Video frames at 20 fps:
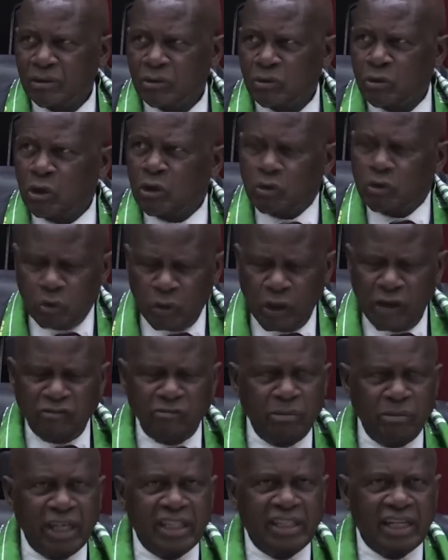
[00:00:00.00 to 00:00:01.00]
Those who
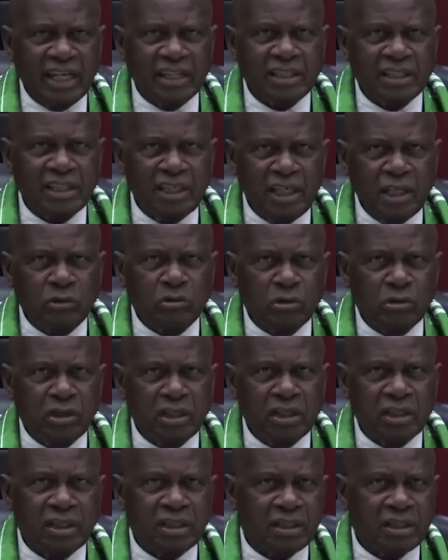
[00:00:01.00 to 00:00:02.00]
have made us into
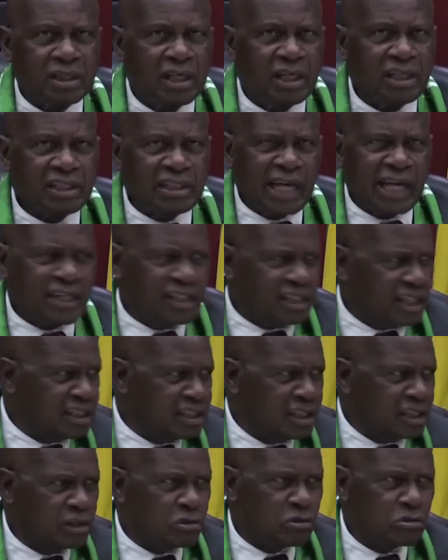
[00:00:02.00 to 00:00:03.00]
this
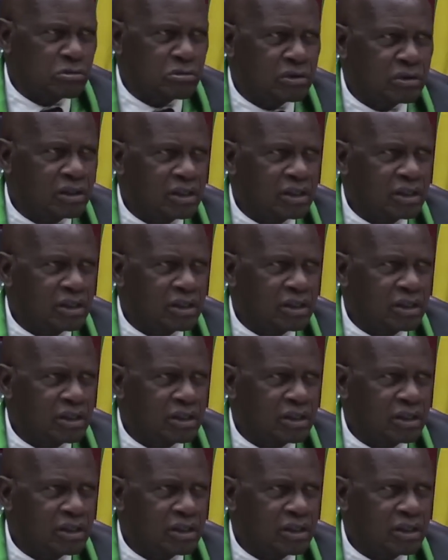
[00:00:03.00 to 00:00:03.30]
sanctions issue.